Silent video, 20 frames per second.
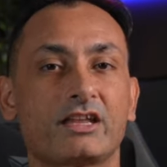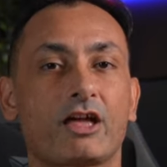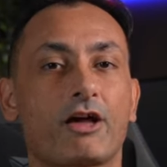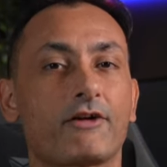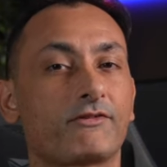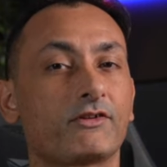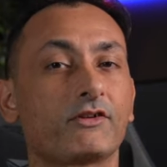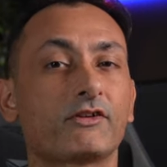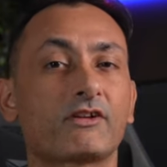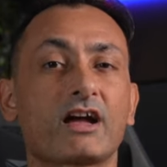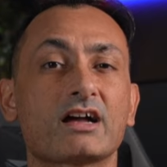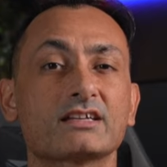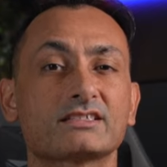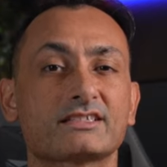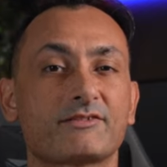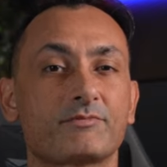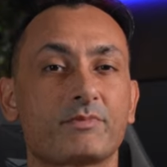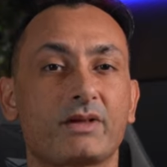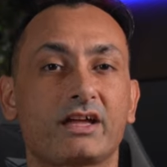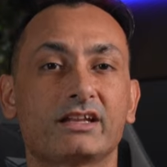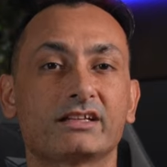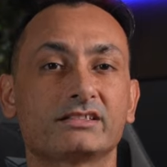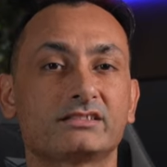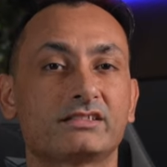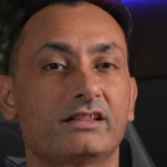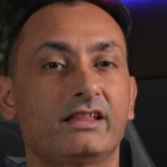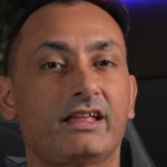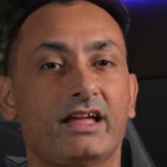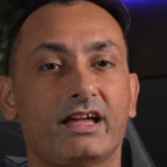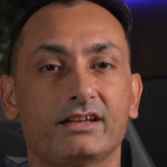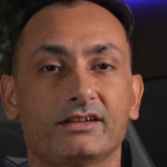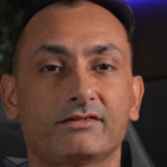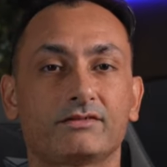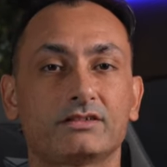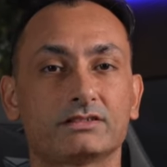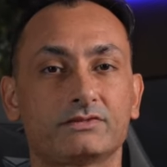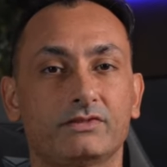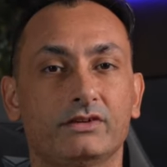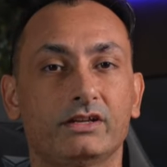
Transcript: Now, if you guys have made it to the end of this